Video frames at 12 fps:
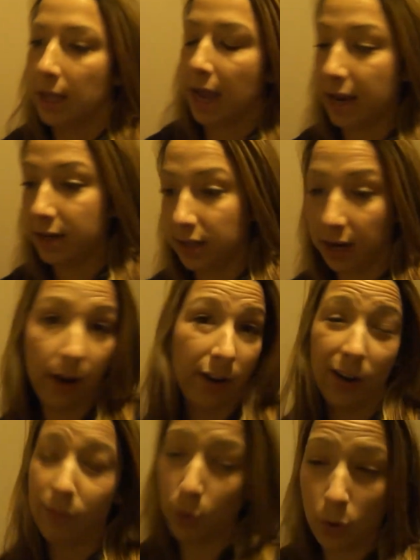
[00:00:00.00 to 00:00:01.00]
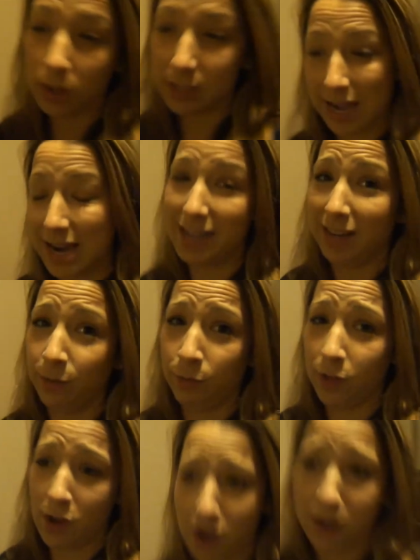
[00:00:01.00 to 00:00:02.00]
And I, of course, I didn't
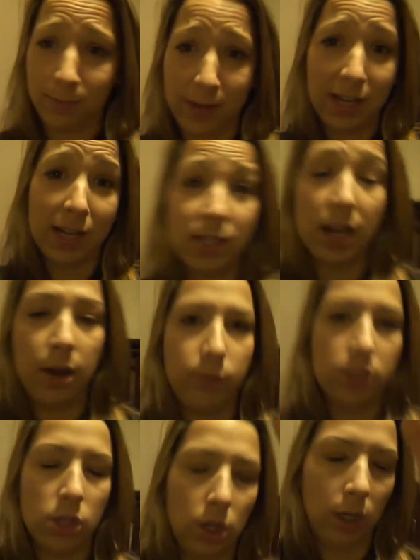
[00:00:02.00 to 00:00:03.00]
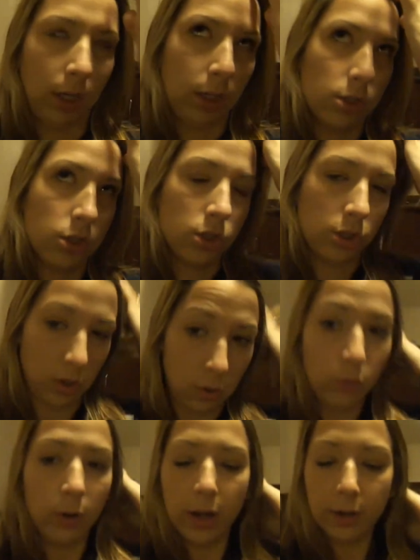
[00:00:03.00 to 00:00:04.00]
vlog because I was looking
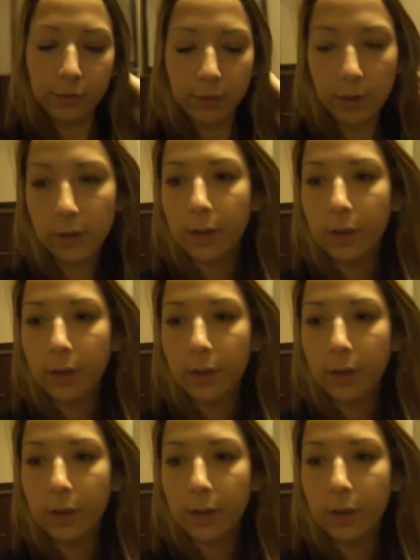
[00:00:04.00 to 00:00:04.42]
so rough